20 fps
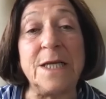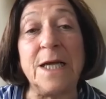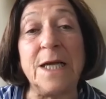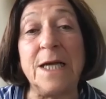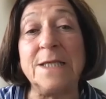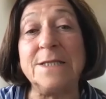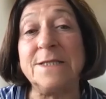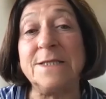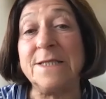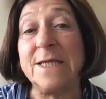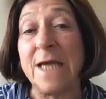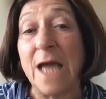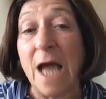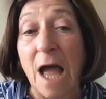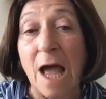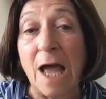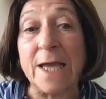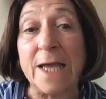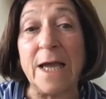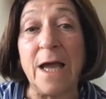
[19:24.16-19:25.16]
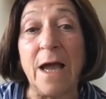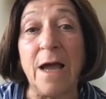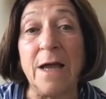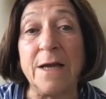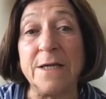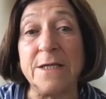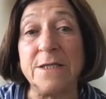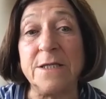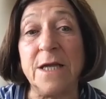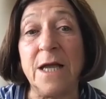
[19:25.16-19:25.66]
a CI
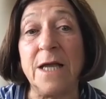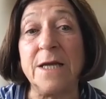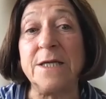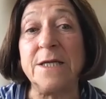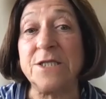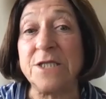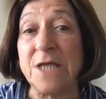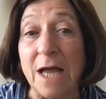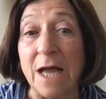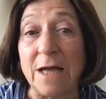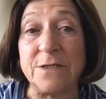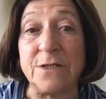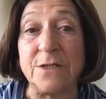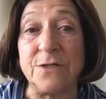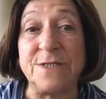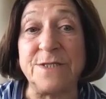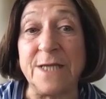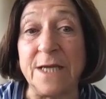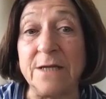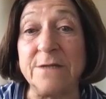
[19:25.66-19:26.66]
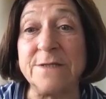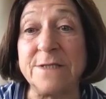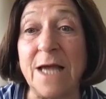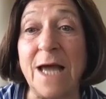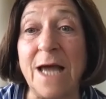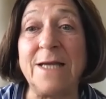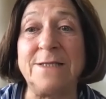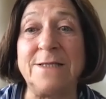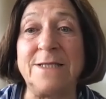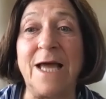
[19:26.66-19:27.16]
on a child who's
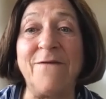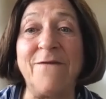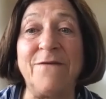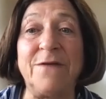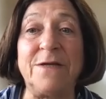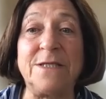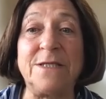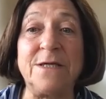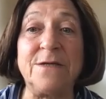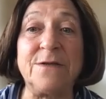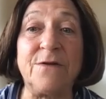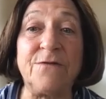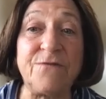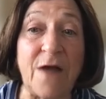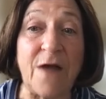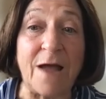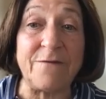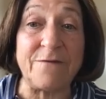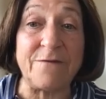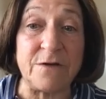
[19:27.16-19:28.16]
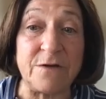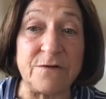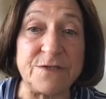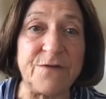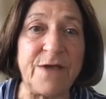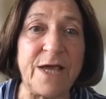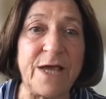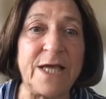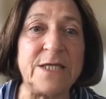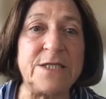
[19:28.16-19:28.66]
single-sided deaf until they're 5 years
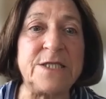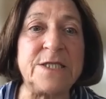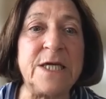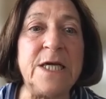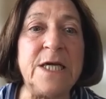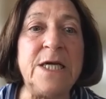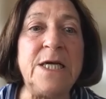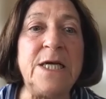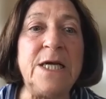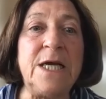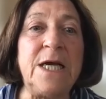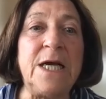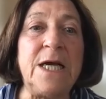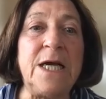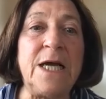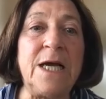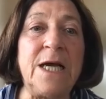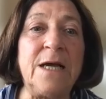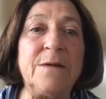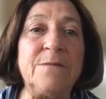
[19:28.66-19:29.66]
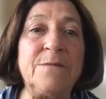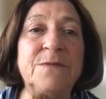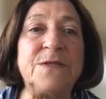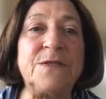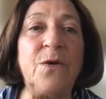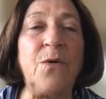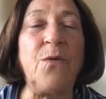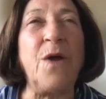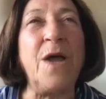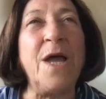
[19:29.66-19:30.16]
of age.
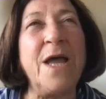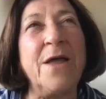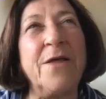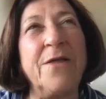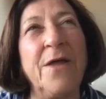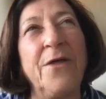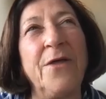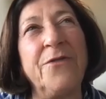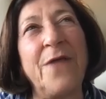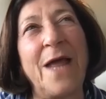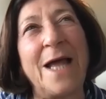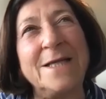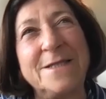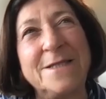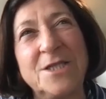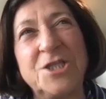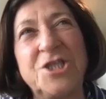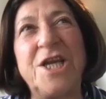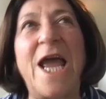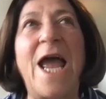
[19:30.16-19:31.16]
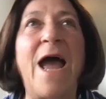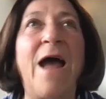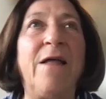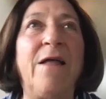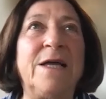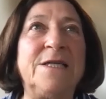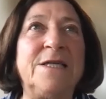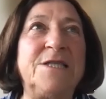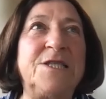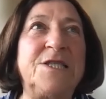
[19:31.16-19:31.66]
So that's a
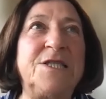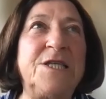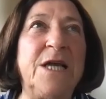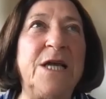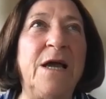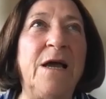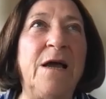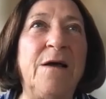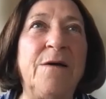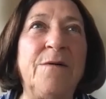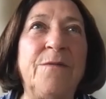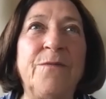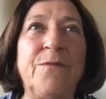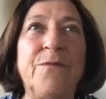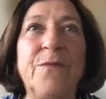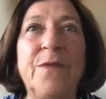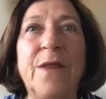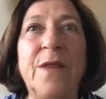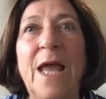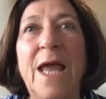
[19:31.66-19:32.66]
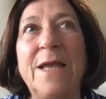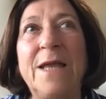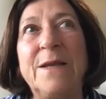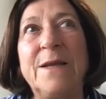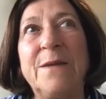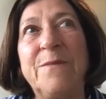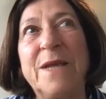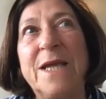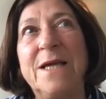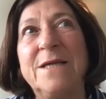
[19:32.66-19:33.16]
challenge, and
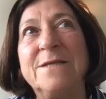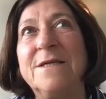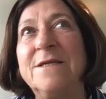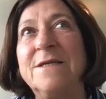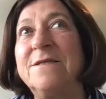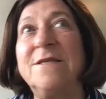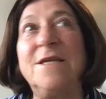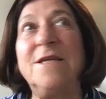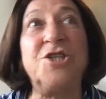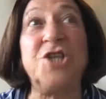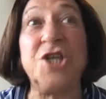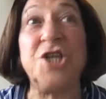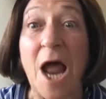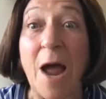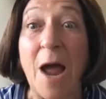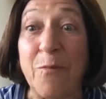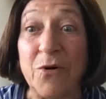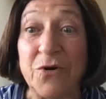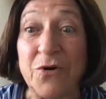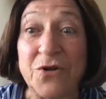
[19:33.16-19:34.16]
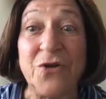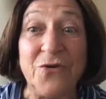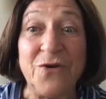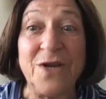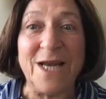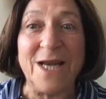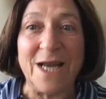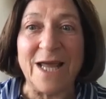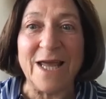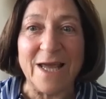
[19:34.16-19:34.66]
because it's such an
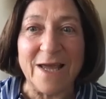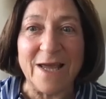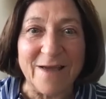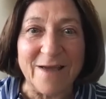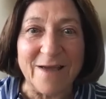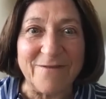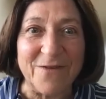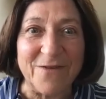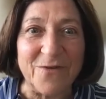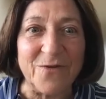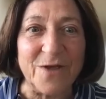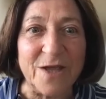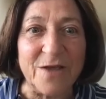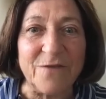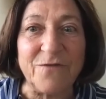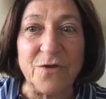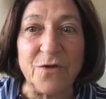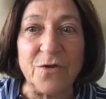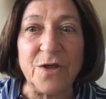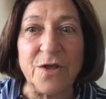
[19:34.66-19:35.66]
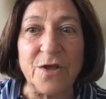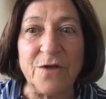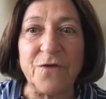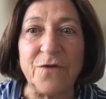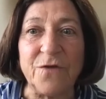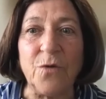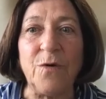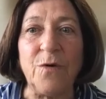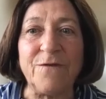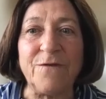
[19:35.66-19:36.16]
opportunity. If
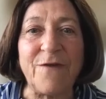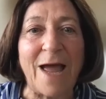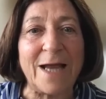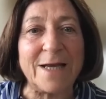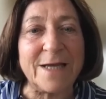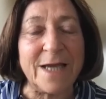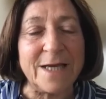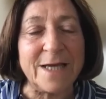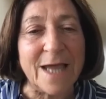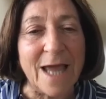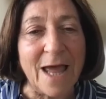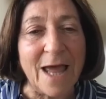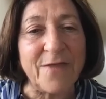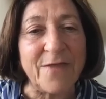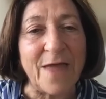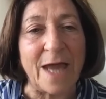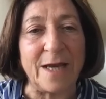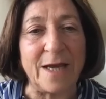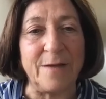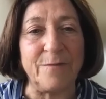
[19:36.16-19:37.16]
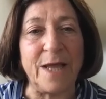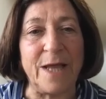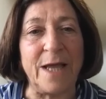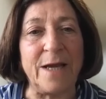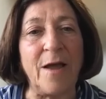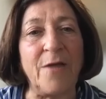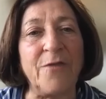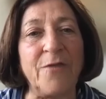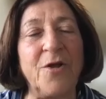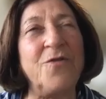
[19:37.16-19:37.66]
you in fact can get that
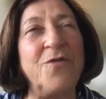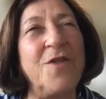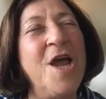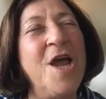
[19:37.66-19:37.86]
implant on there,